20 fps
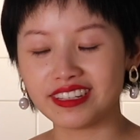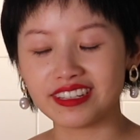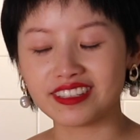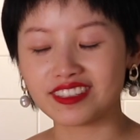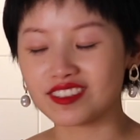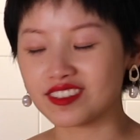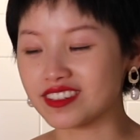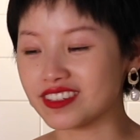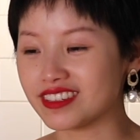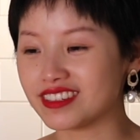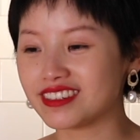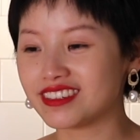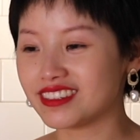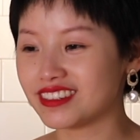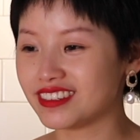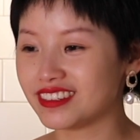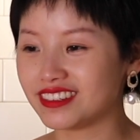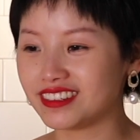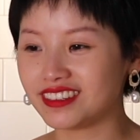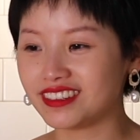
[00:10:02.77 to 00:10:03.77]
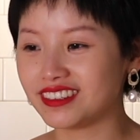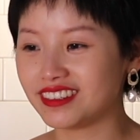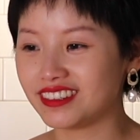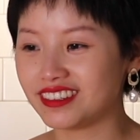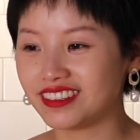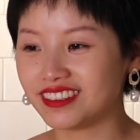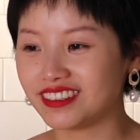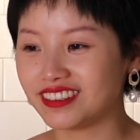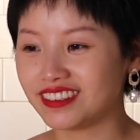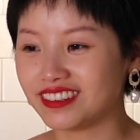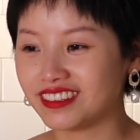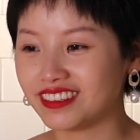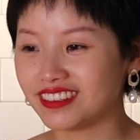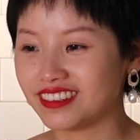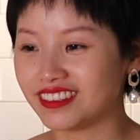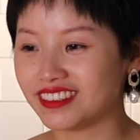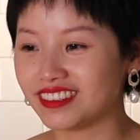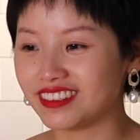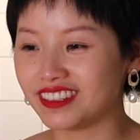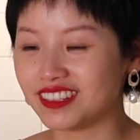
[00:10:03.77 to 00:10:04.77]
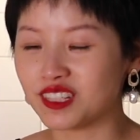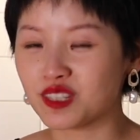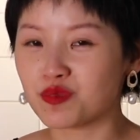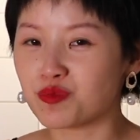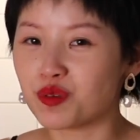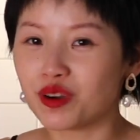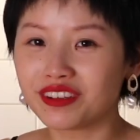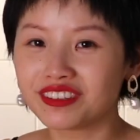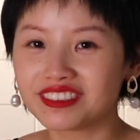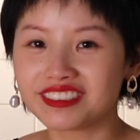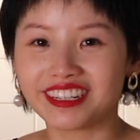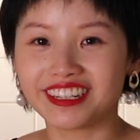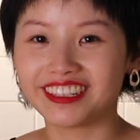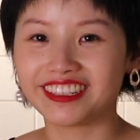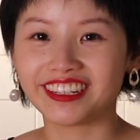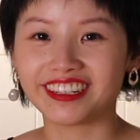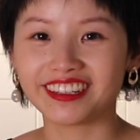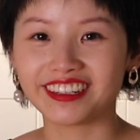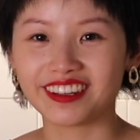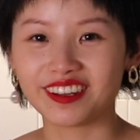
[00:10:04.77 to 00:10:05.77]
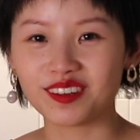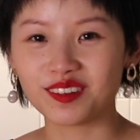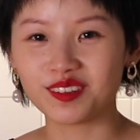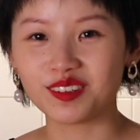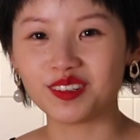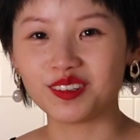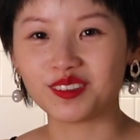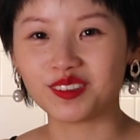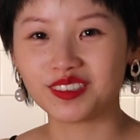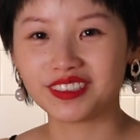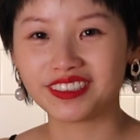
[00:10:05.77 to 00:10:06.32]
It's breathtaking. I don't know.